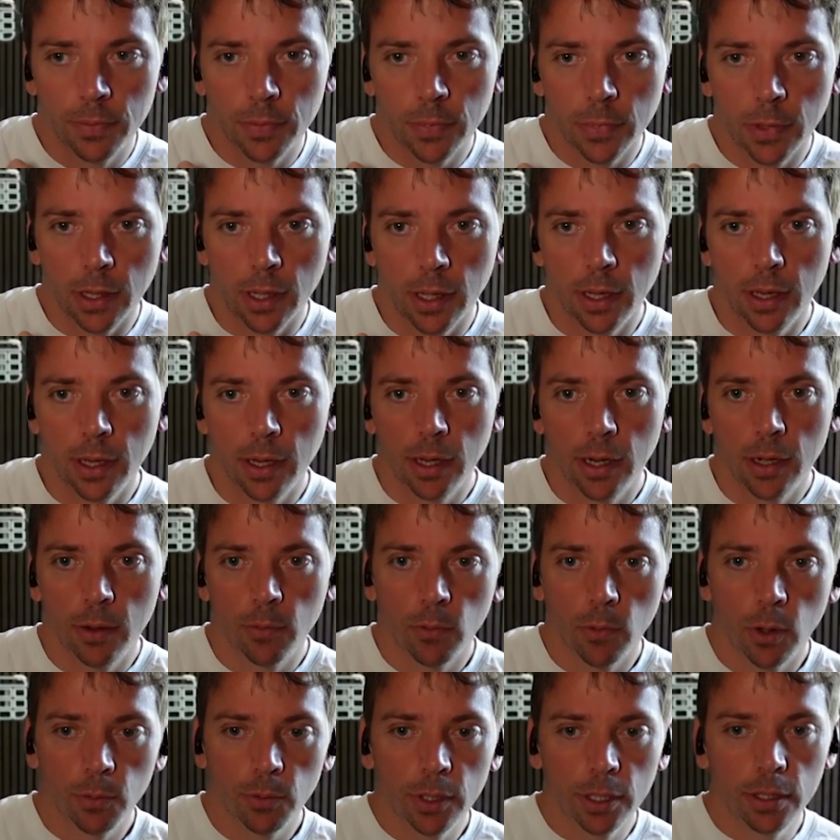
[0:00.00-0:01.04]
And
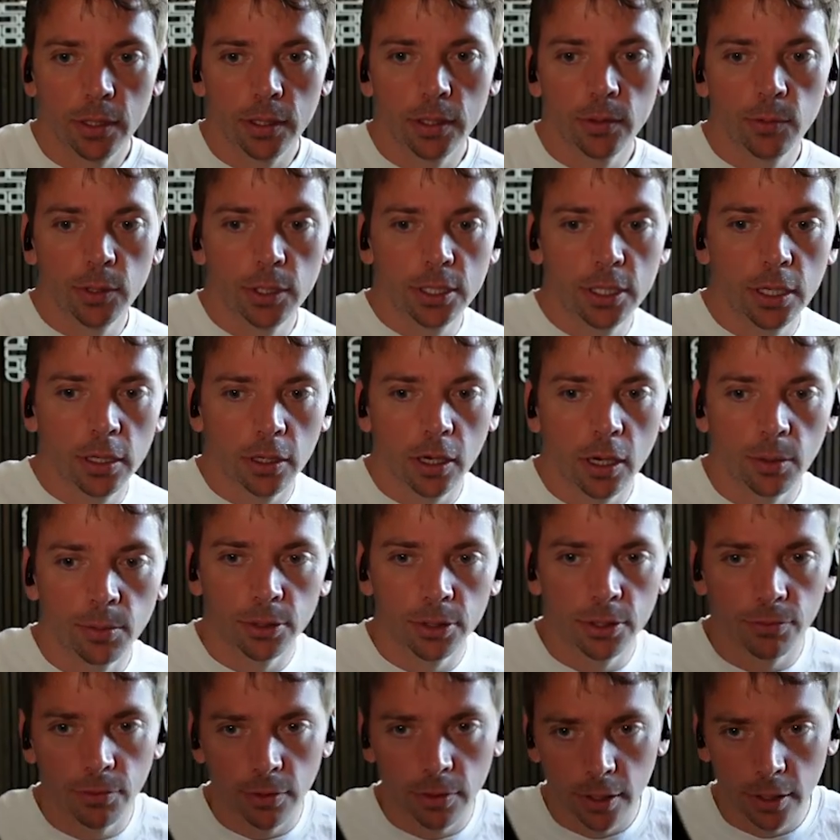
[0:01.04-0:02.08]
what we see a couple
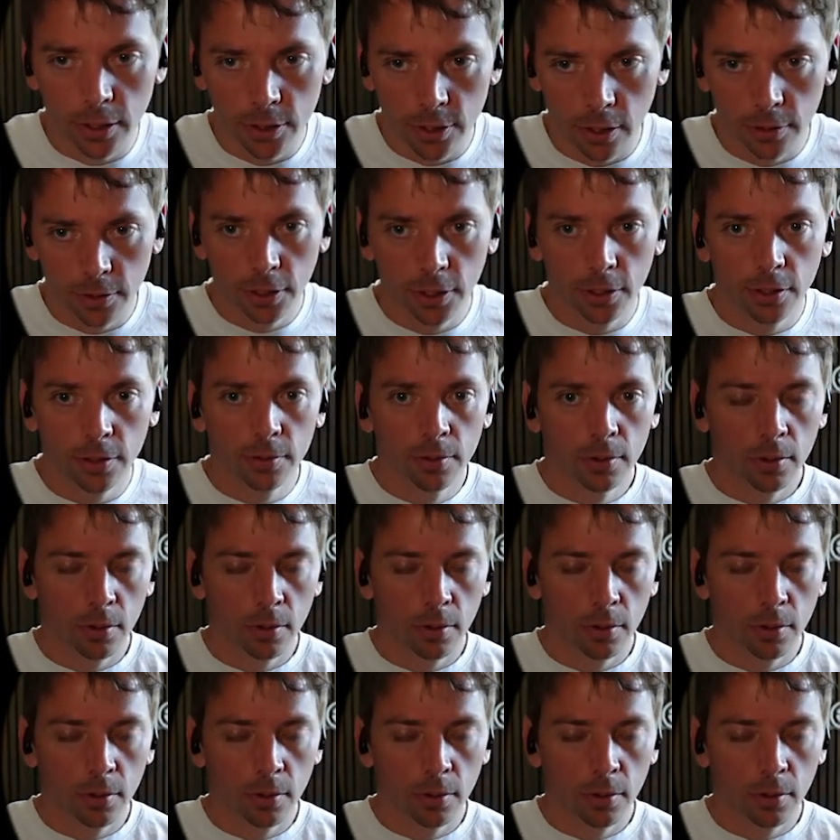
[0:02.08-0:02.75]
different things on here.